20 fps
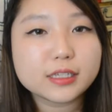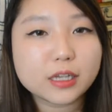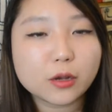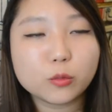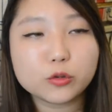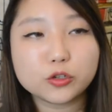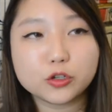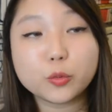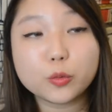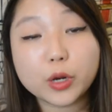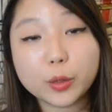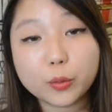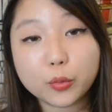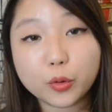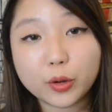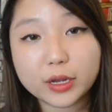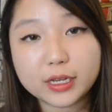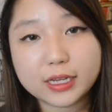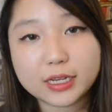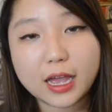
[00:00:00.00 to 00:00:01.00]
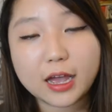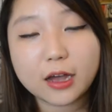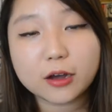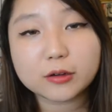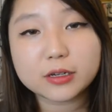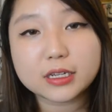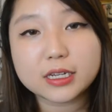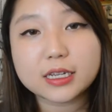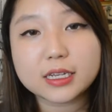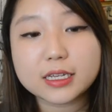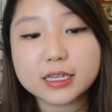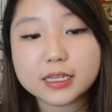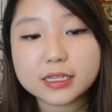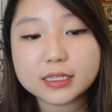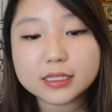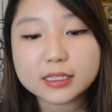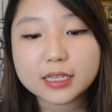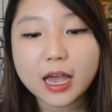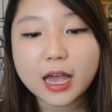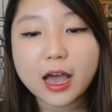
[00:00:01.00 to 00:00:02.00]
I do want to point out
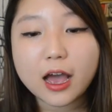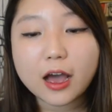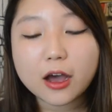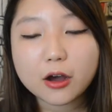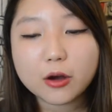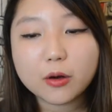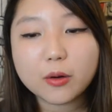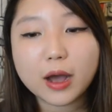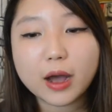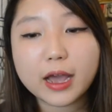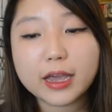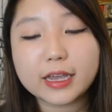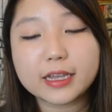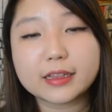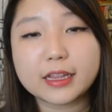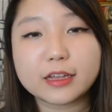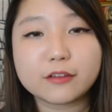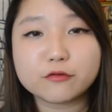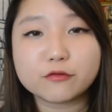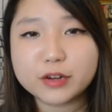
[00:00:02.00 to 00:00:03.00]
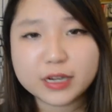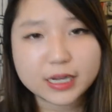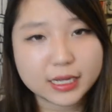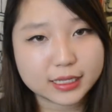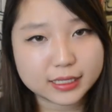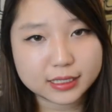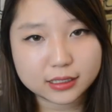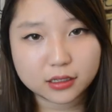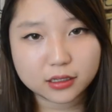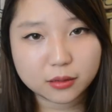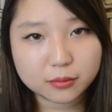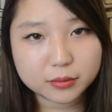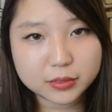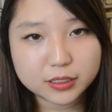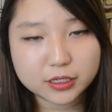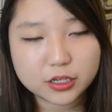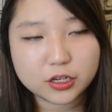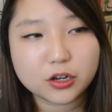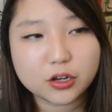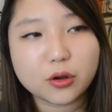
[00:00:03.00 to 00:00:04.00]
is how I like reading
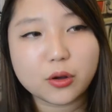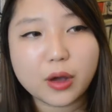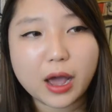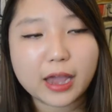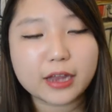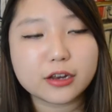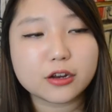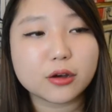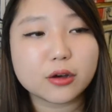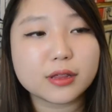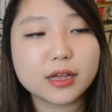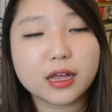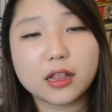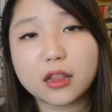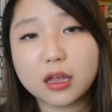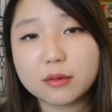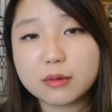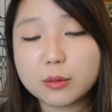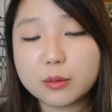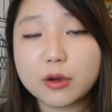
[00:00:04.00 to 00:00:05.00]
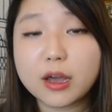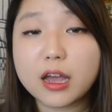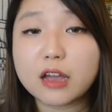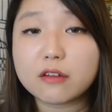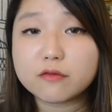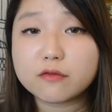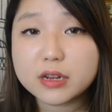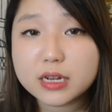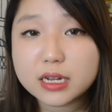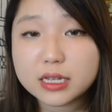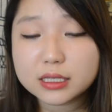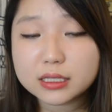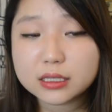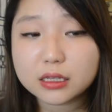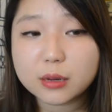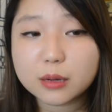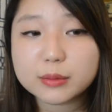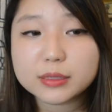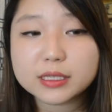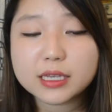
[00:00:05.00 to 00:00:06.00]
slumps. You know, I know that a lot of people have reading
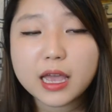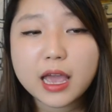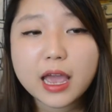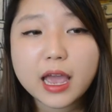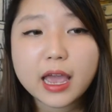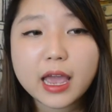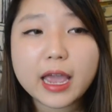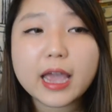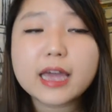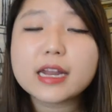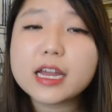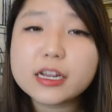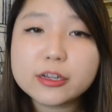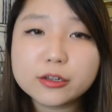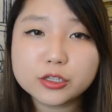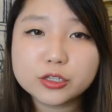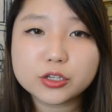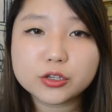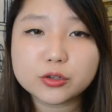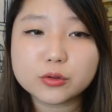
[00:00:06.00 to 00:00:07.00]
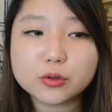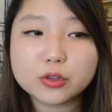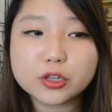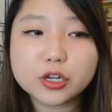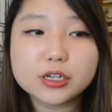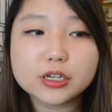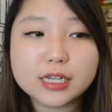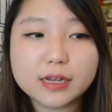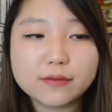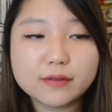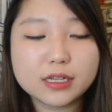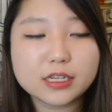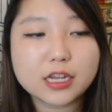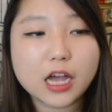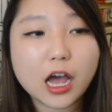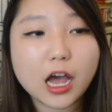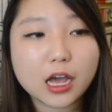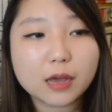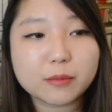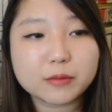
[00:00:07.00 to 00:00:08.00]
slumps and I do too. There are definitely
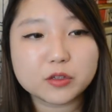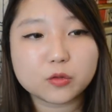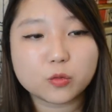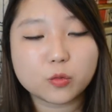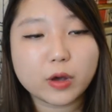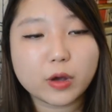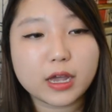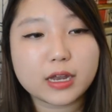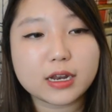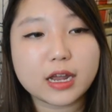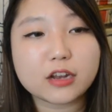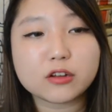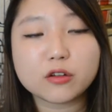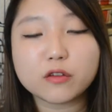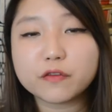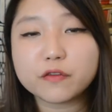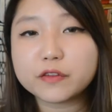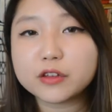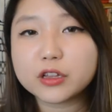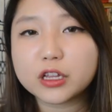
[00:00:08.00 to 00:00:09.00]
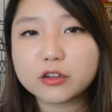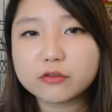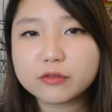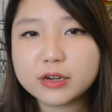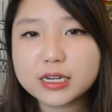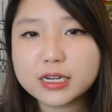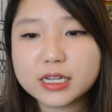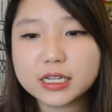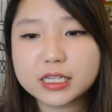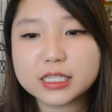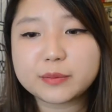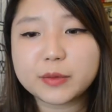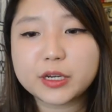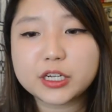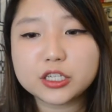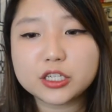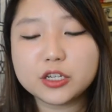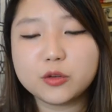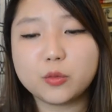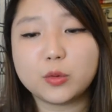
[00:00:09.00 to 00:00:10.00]
times when I don't feel like reading,
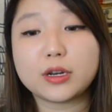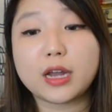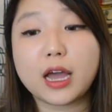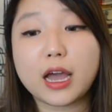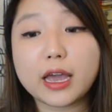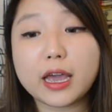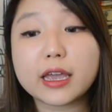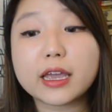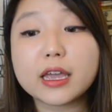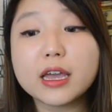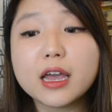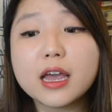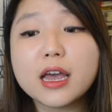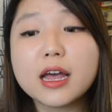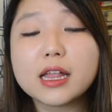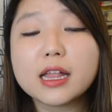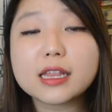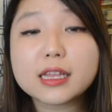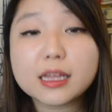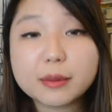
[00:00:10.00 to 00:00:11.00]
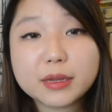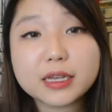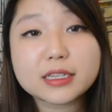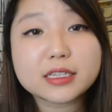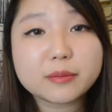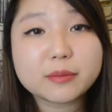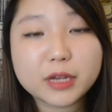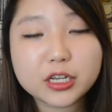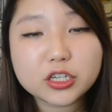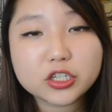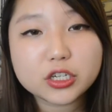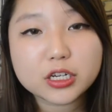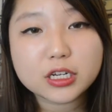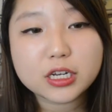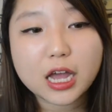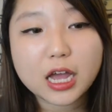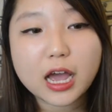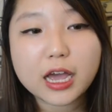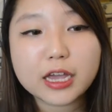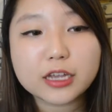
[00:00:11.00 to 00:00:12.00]
especially when I, like I mean, as I mentioned,
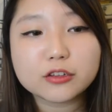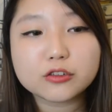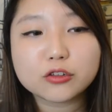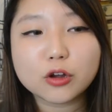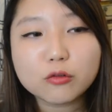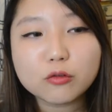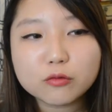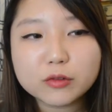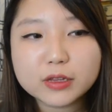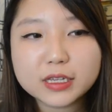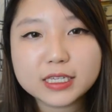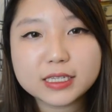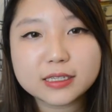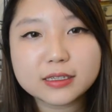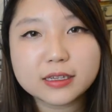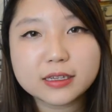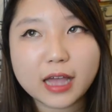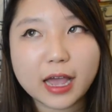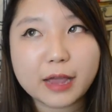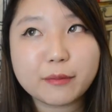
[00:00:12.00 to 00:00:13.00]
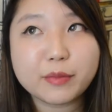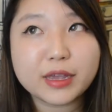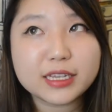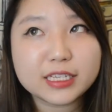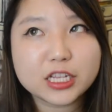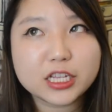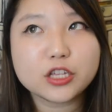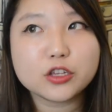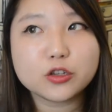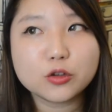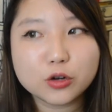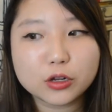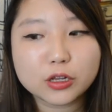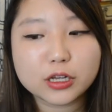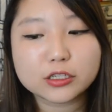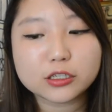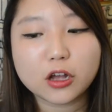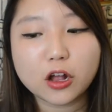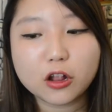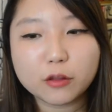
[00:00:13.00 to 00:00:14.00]
I don't really, I basically
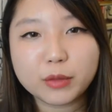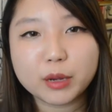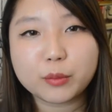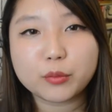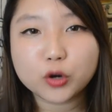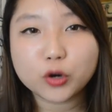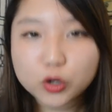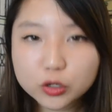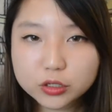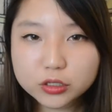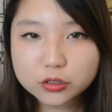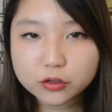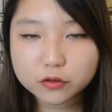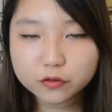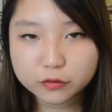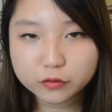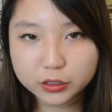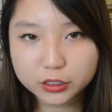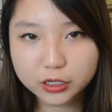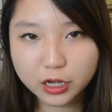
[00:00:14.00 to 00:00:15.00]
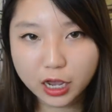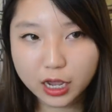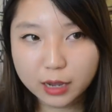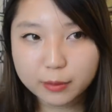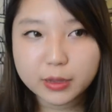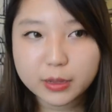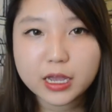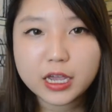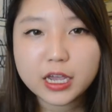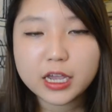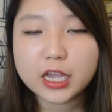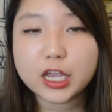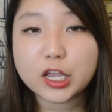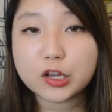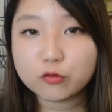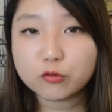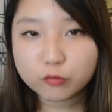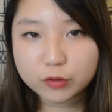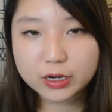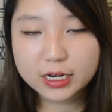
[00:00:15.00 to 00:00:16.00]
utilize all of my personal free time
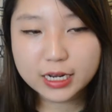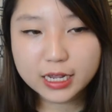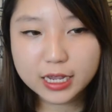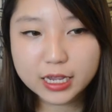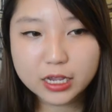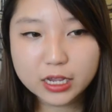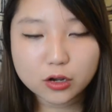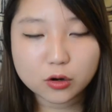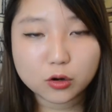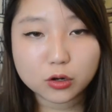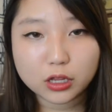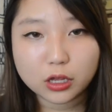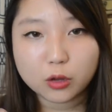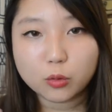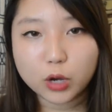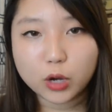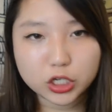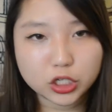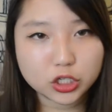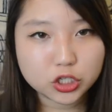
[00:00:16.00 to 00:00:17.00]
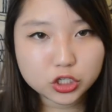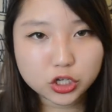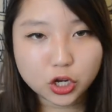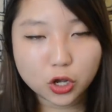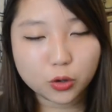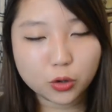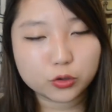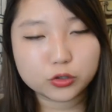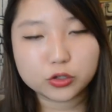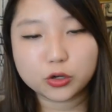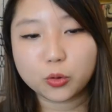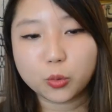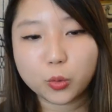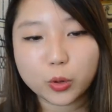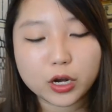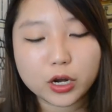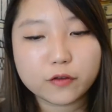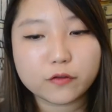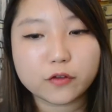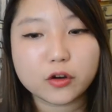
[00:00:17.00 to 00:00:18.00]
in reading or like watching shows or
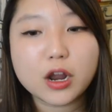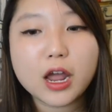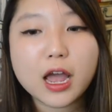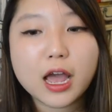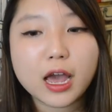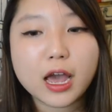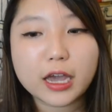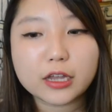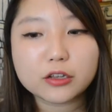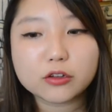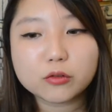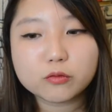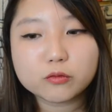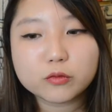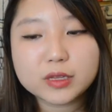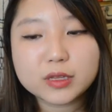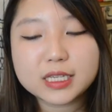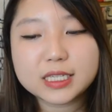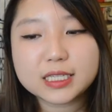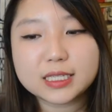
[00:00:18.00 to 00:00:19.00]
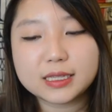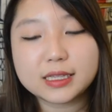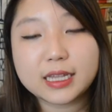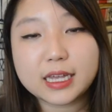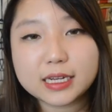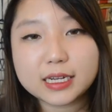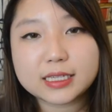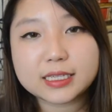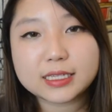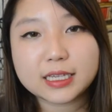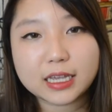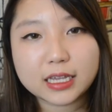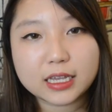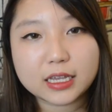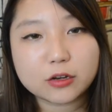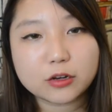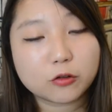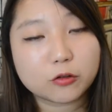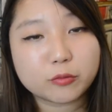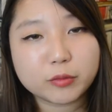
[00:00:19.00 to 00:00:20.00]
whatever. I don't really let a
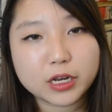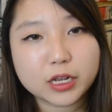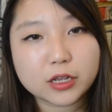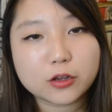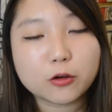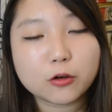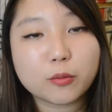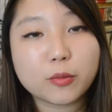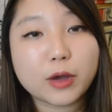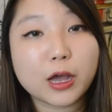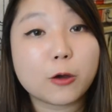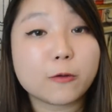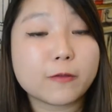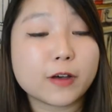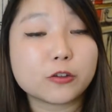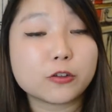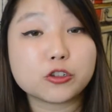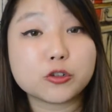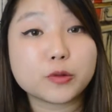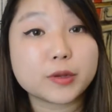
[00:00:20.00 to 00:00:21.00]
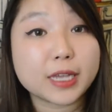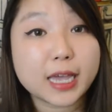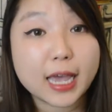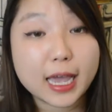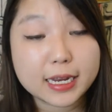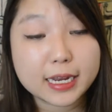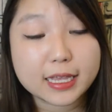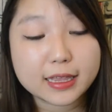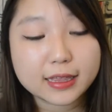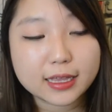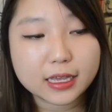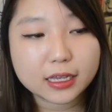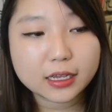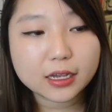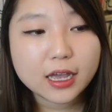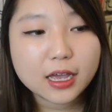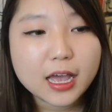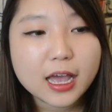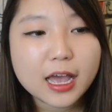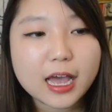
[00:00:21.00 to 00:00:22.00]
second or a minute go by without doing anything.
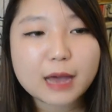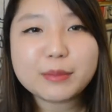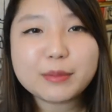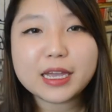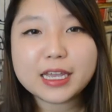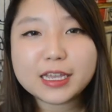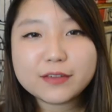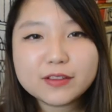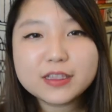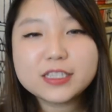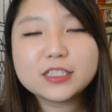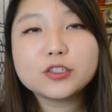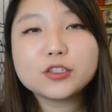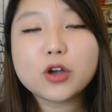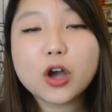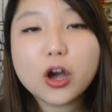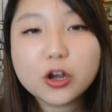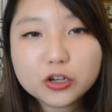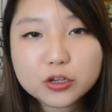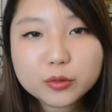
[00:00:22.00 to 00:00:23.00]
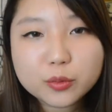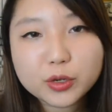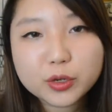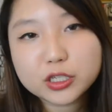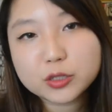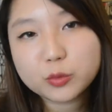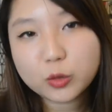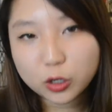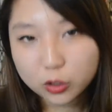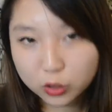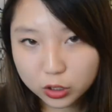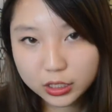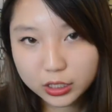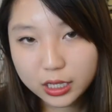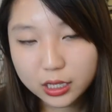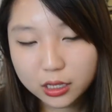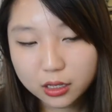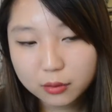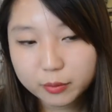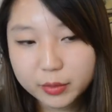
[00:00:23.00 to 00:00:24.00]
I mean, I even listen to audiobooks while
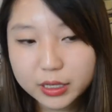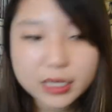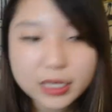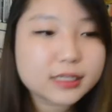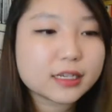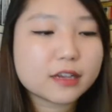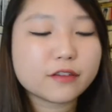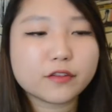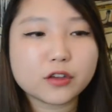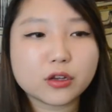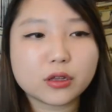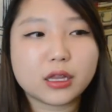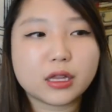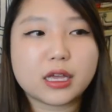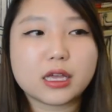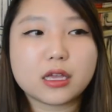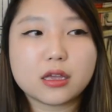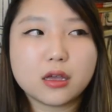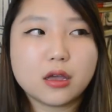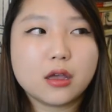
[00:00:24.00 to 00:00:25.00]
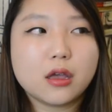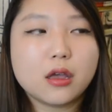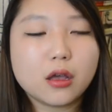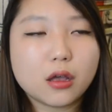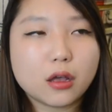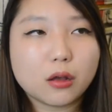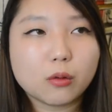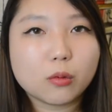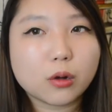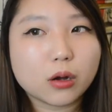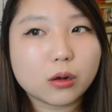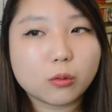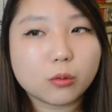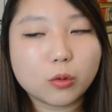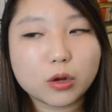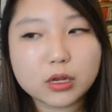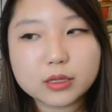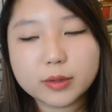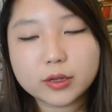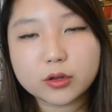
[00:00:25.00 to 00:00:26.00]
cooking because I feel like well,
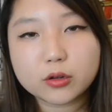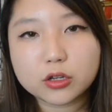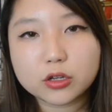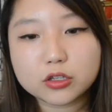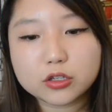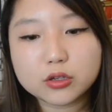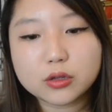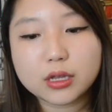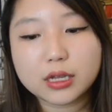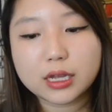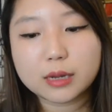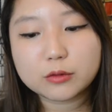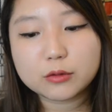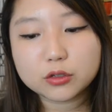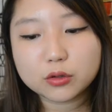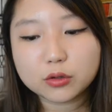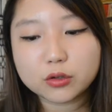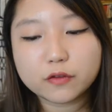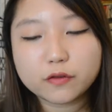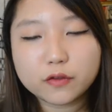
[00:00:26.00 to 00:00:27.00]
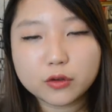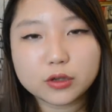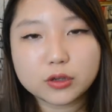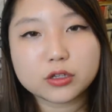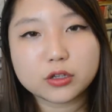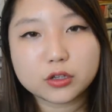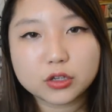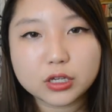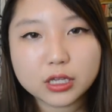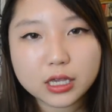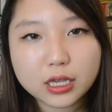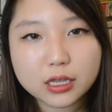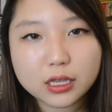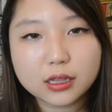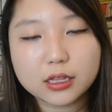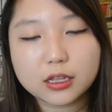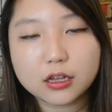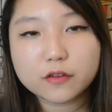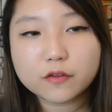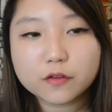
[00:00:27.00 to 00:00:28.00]
what am I going to do? Like, I'm just going to focus on cooking.
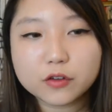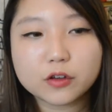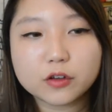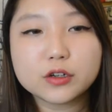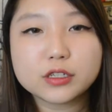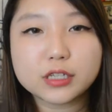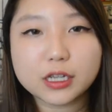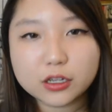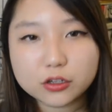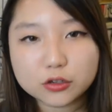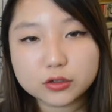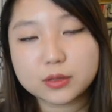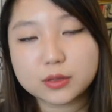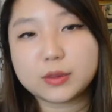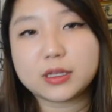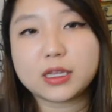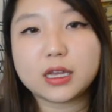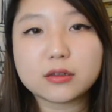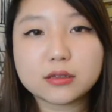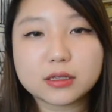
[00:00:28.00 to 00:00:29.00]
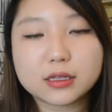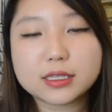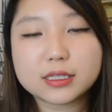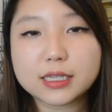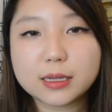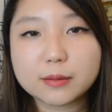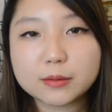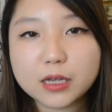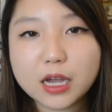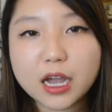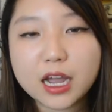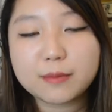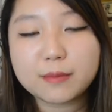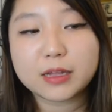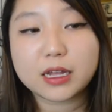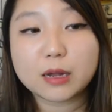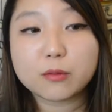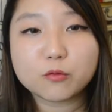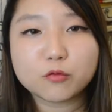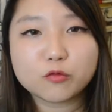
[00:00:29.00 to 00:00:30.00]
Like, of course I could do something else at the same time.
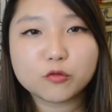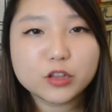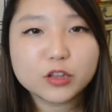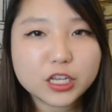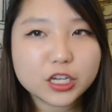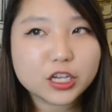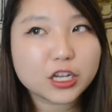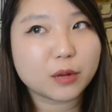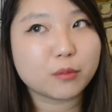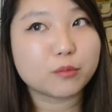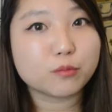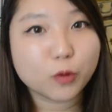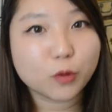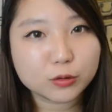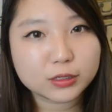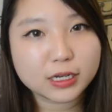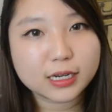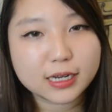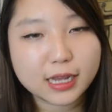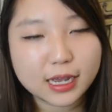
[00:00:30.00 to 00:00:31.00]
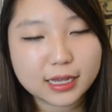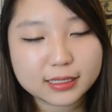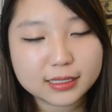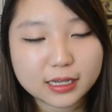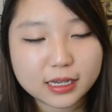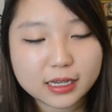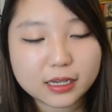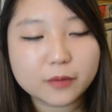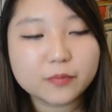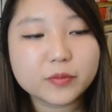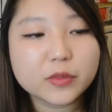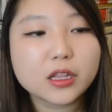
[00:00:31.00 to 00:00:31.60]
Like, I'm really good at multitasking.